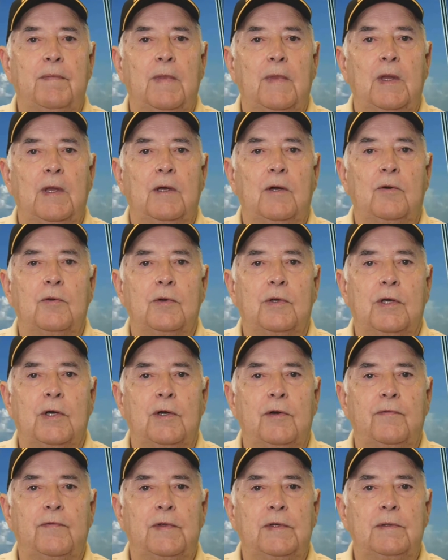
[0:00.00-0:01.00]
on
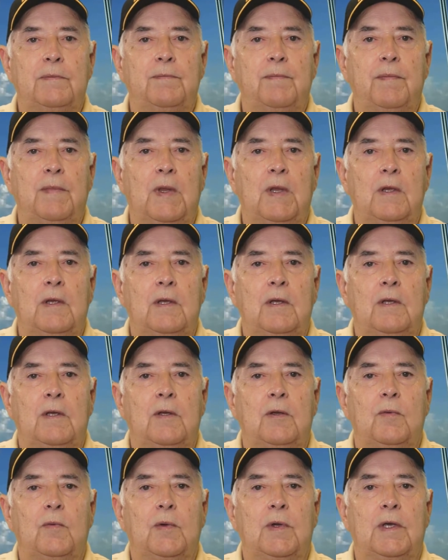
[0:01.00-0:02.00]
COVID,
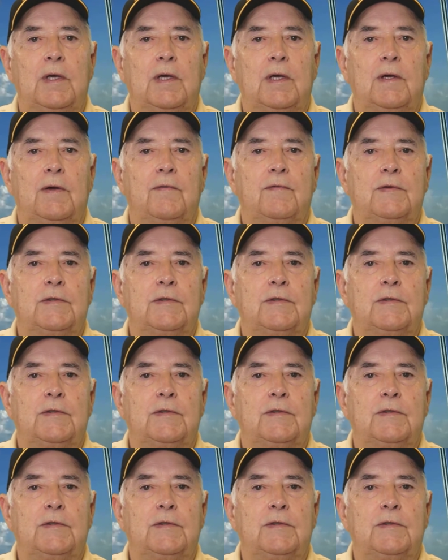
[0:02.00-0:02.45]
we have